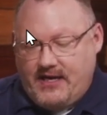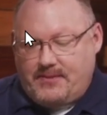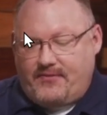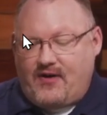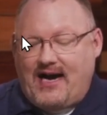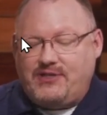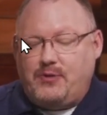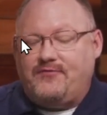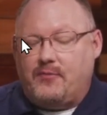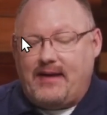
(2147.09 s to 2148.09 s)
to provide
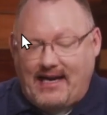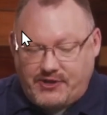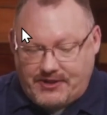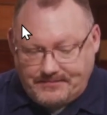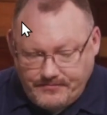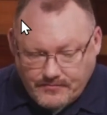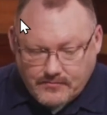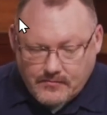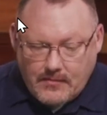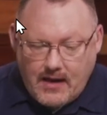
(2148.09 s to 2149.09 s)
you information
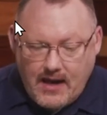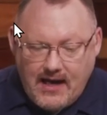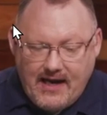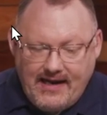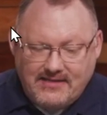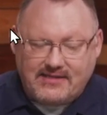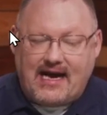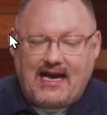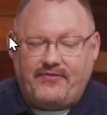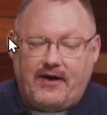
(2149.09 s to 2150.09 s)

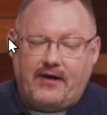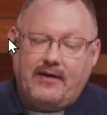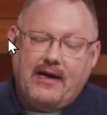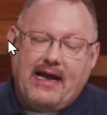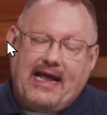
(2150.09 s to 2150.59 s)
inside of there.